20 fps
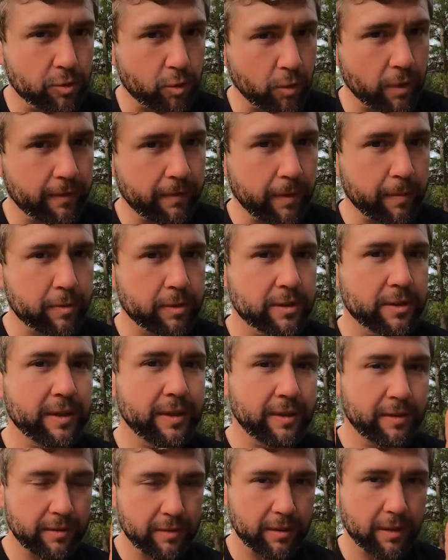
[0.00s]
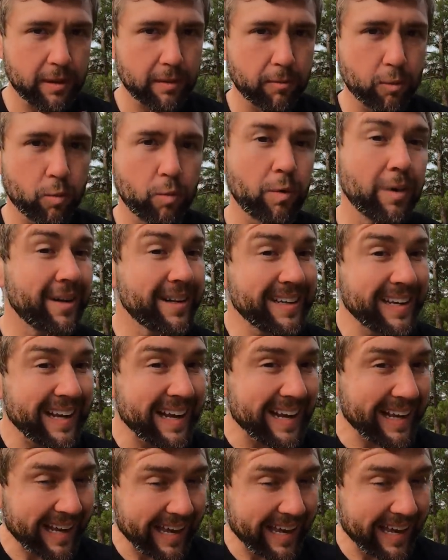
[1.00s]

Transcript: 25%, number one,